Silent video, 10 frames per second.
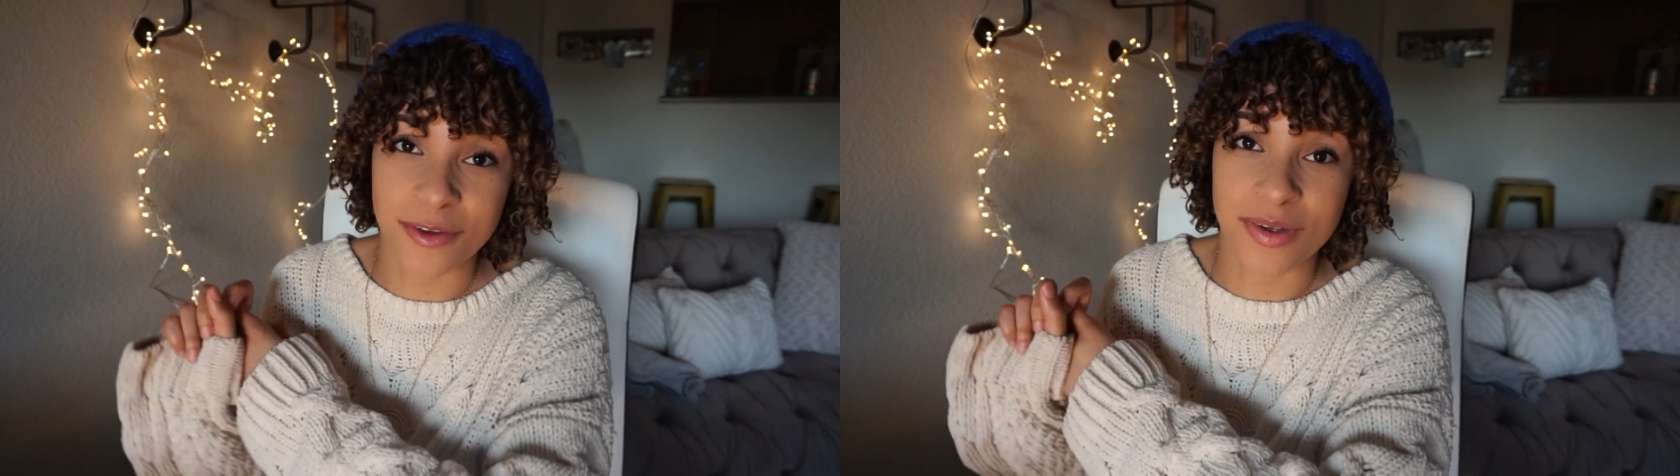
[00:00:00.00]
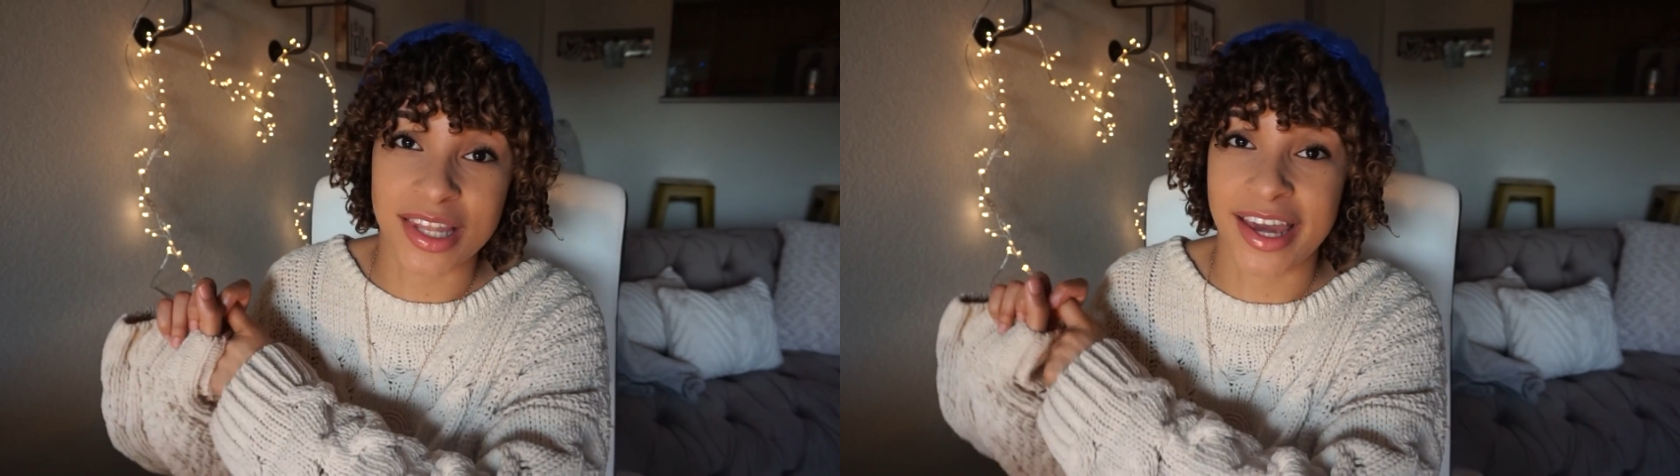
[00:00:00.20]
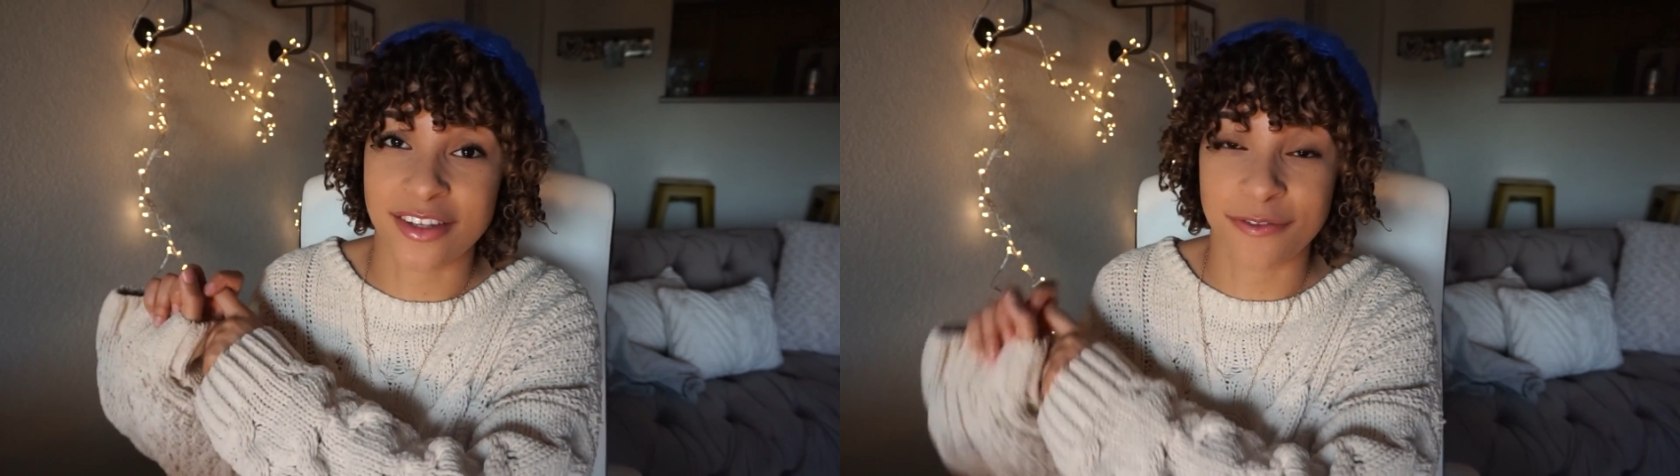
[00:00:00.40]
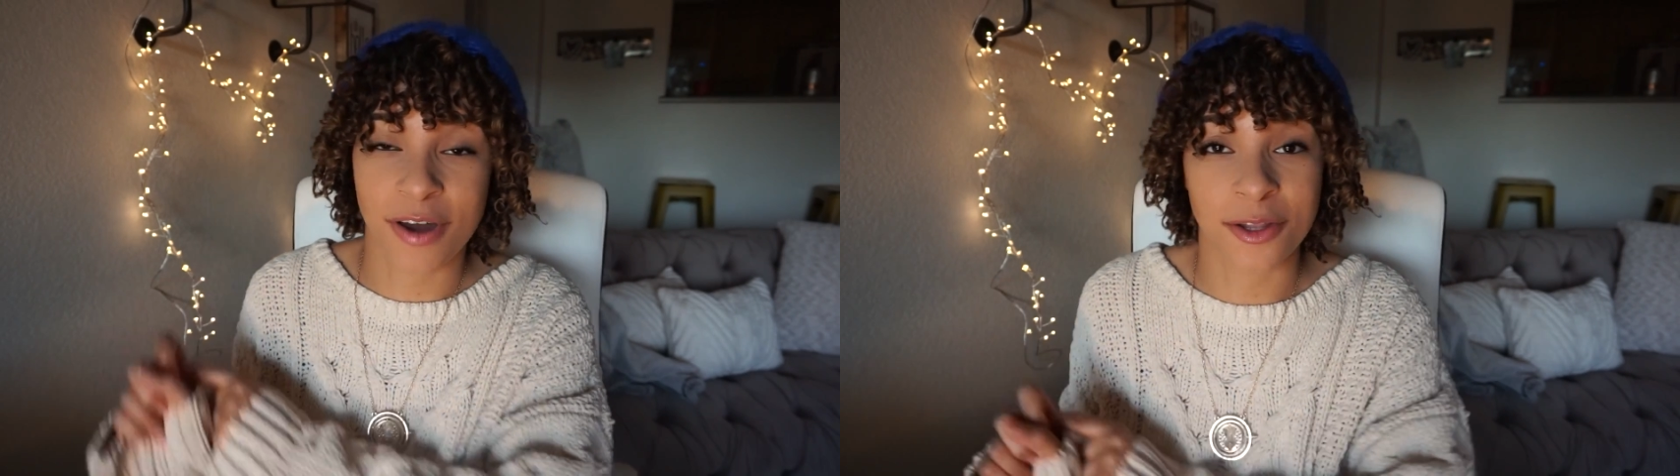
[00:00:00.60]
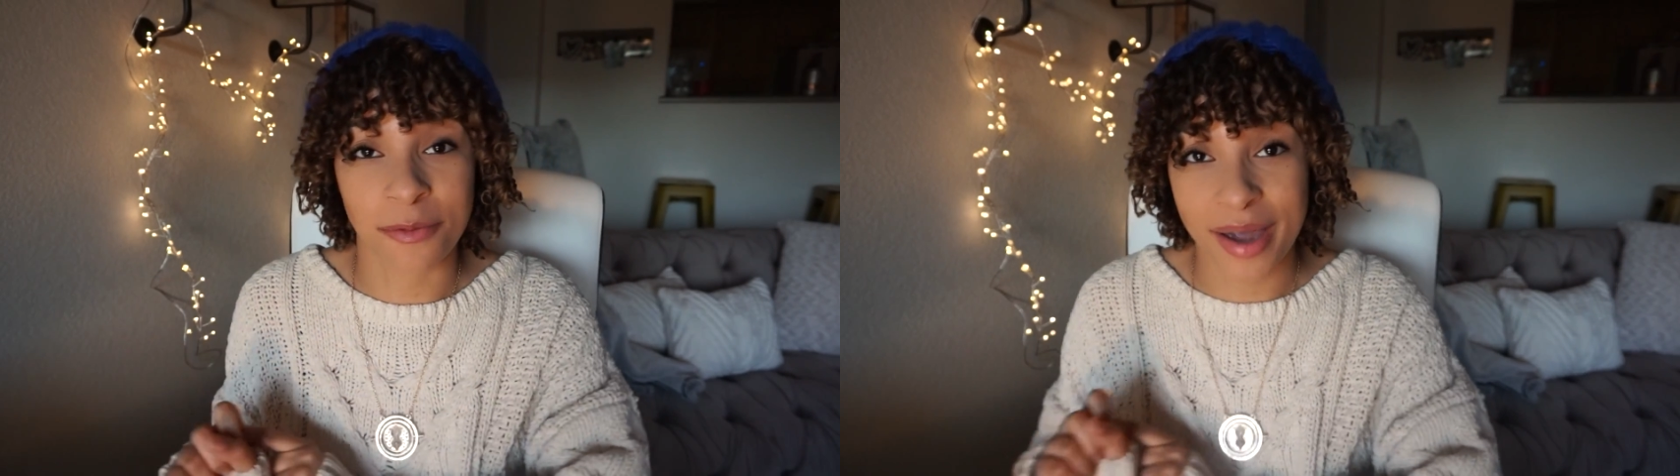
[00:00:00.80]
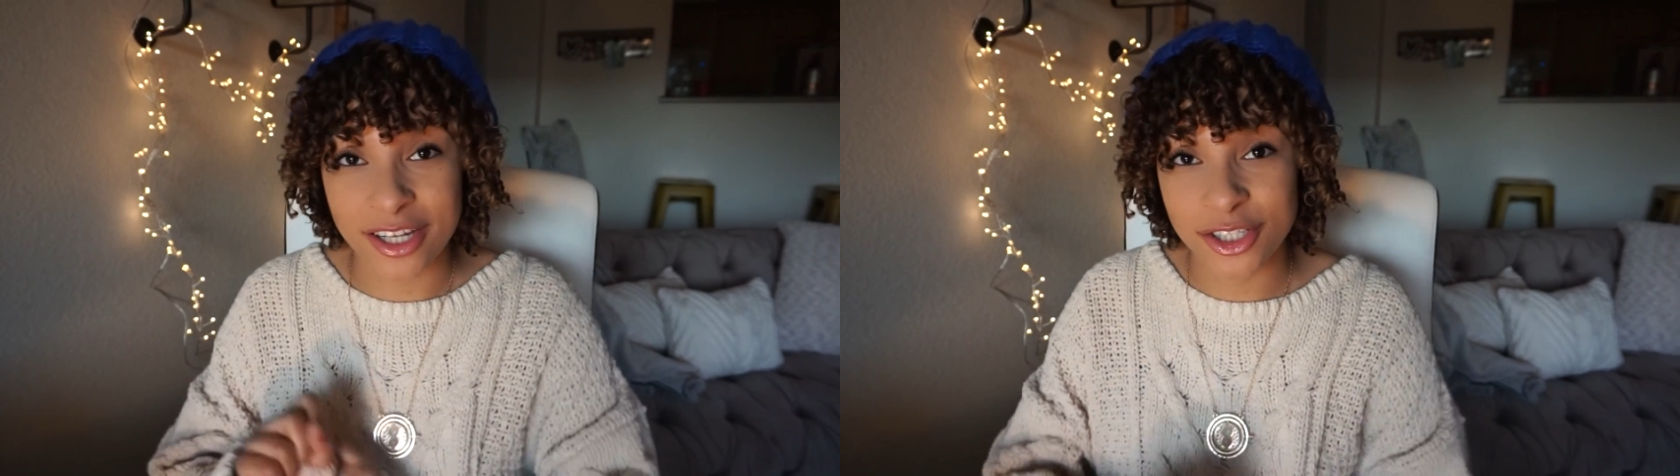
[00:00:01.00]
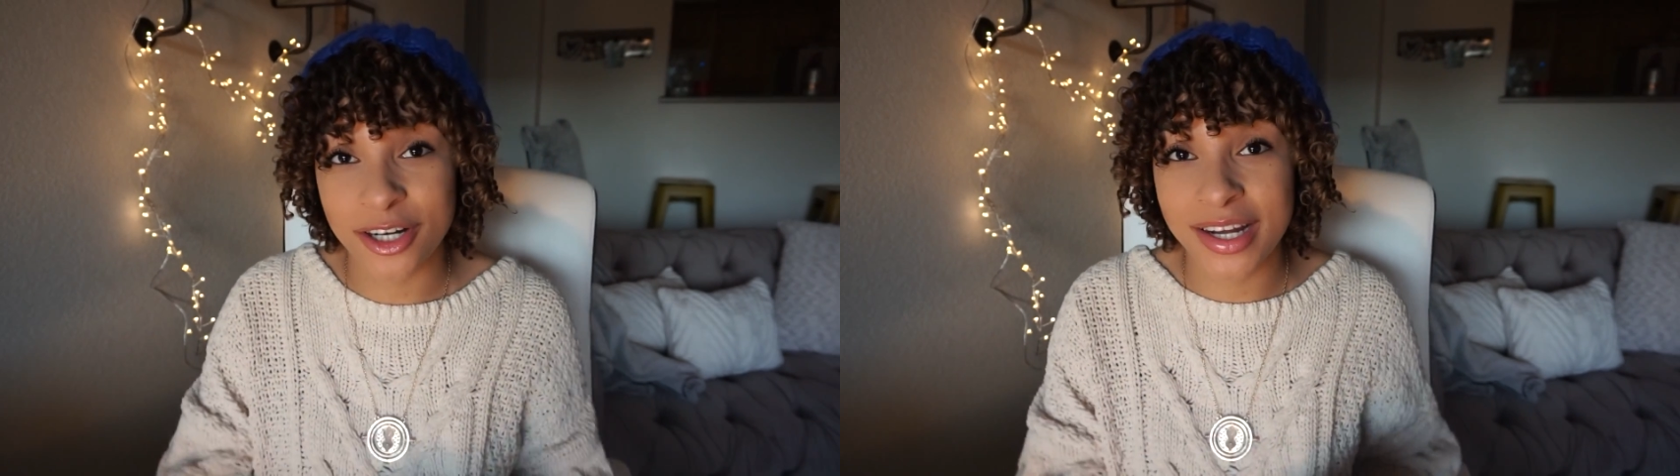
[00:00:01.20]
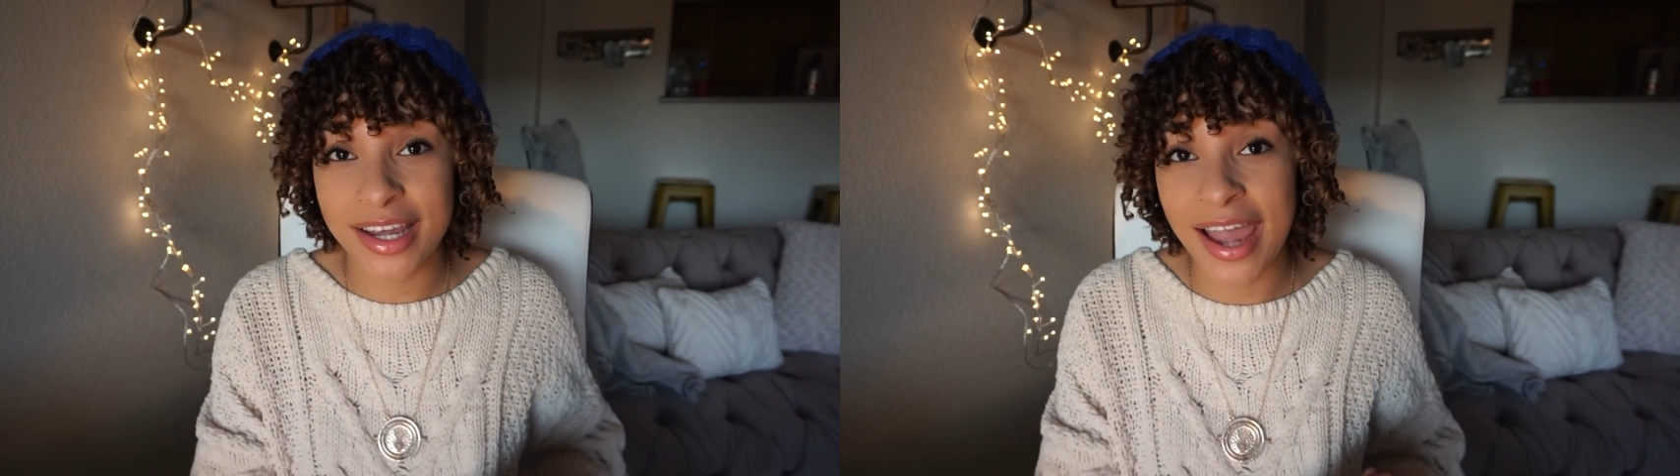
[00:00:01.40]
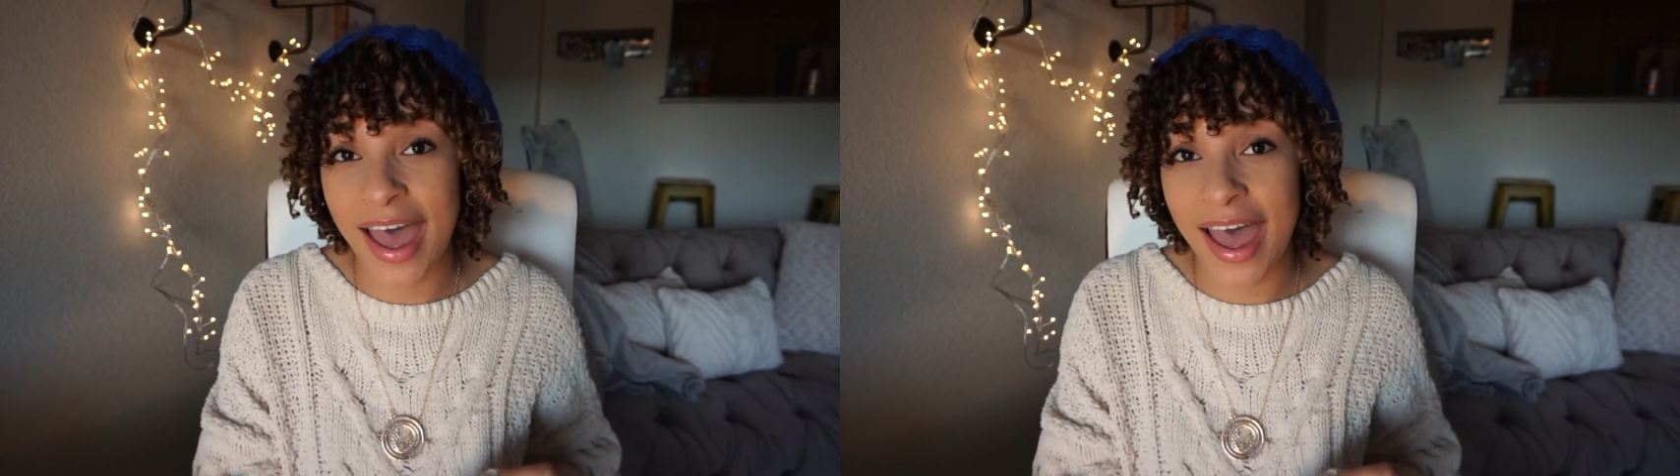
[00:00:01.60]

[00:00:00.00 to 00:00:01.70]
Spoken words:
you would like to follow my journey